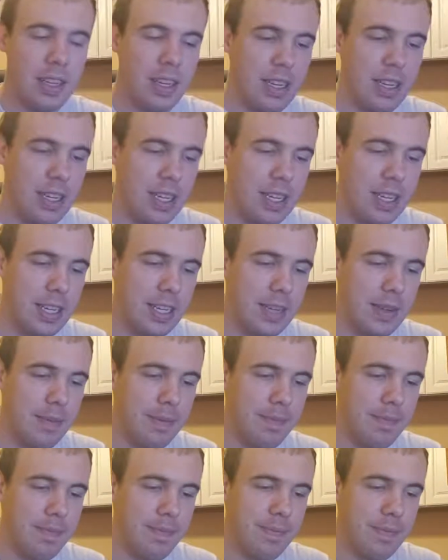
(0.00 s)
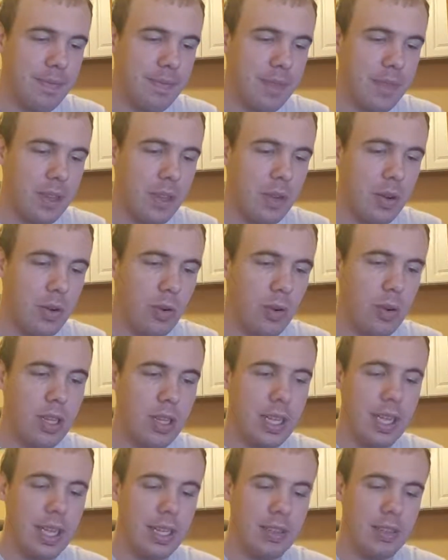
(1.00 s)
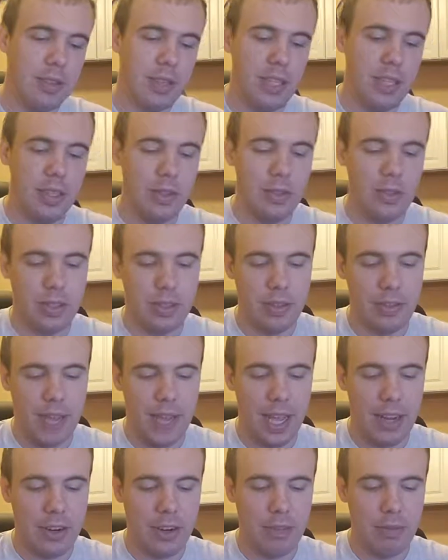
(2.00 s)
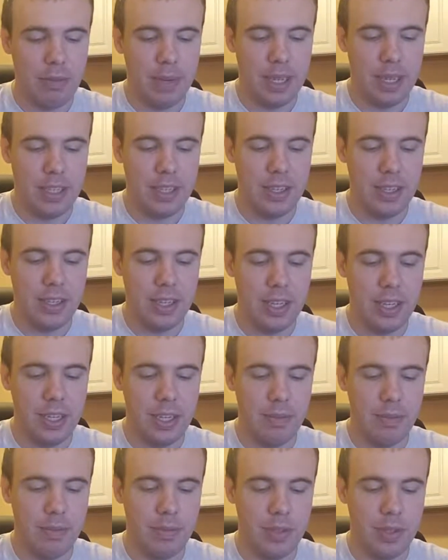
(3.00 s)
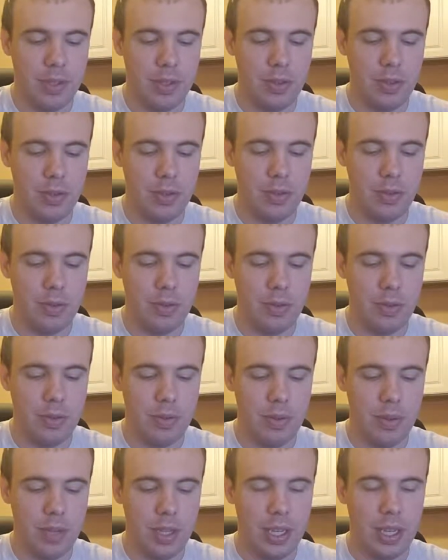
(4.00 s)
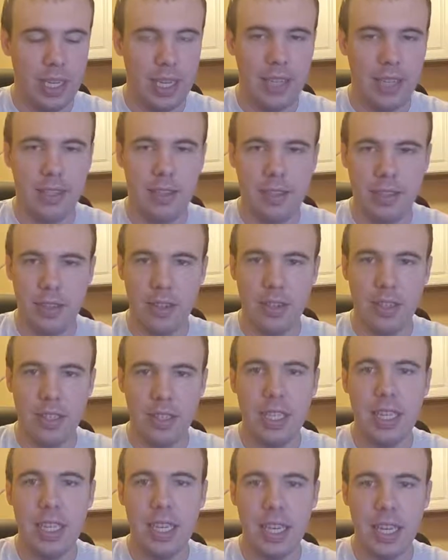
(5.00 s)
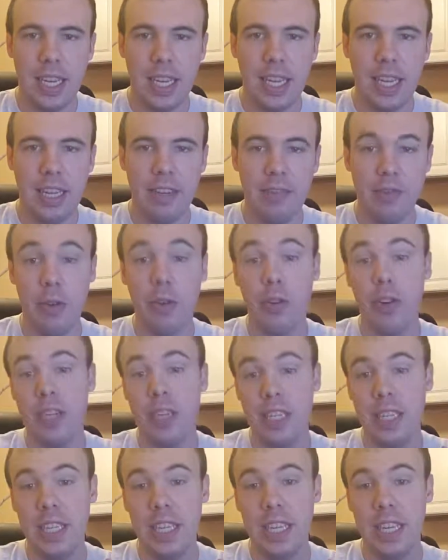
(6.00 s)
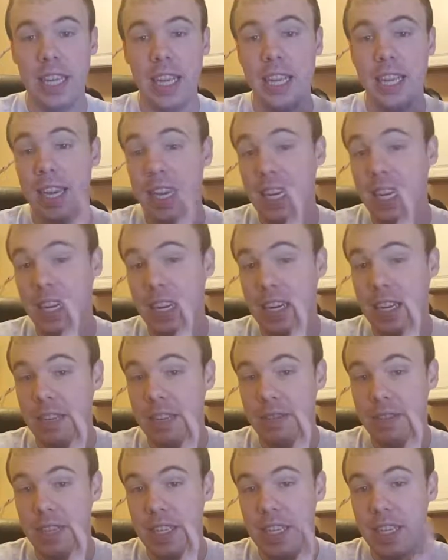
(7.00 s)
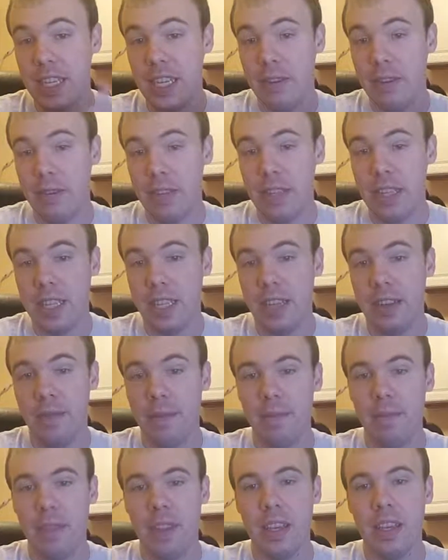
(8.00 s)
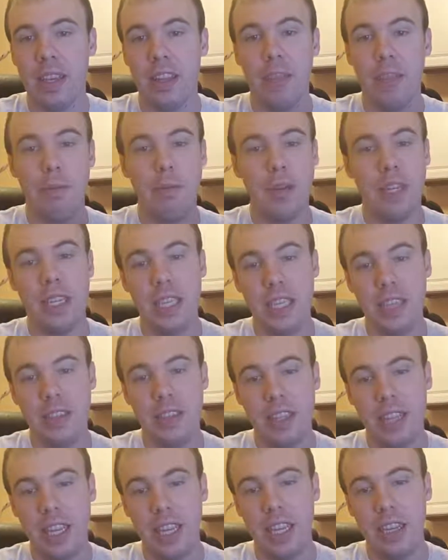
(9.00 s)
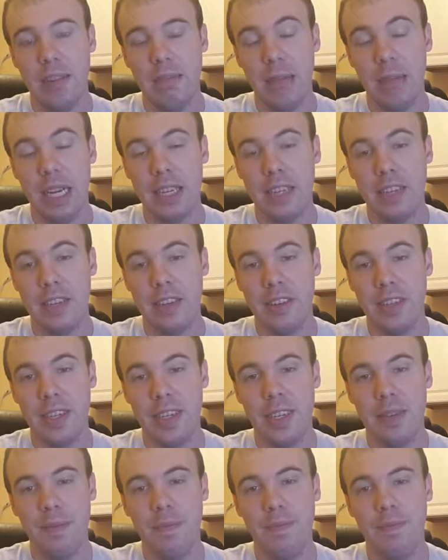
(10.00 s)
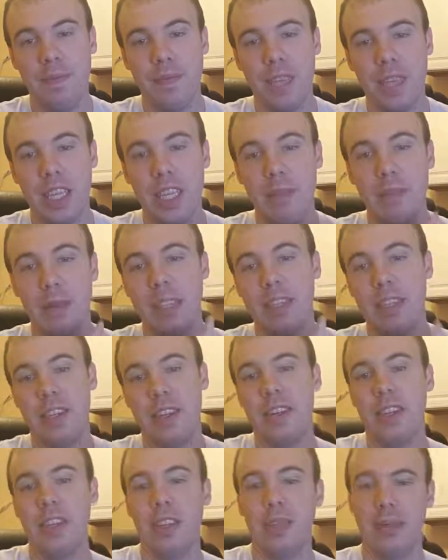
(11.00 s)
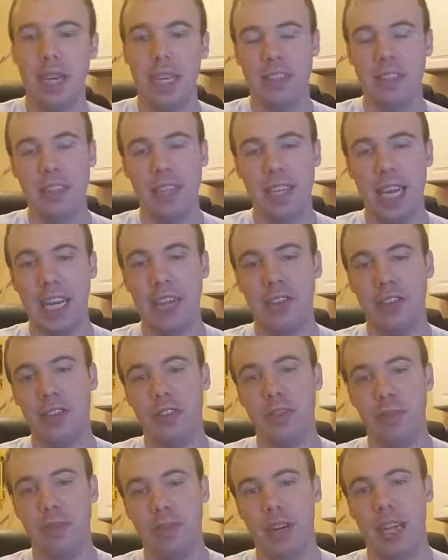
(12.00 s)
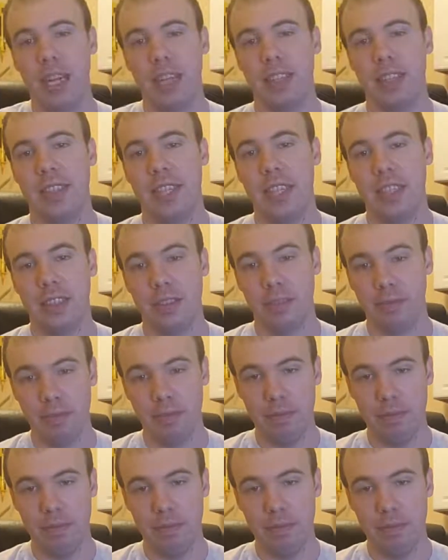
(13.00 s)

Um, or like the use of agrobacterium to insert DNA, foreign DNA, any kind of DNA really. They put it into the bacterium, and the bacterium has a natural process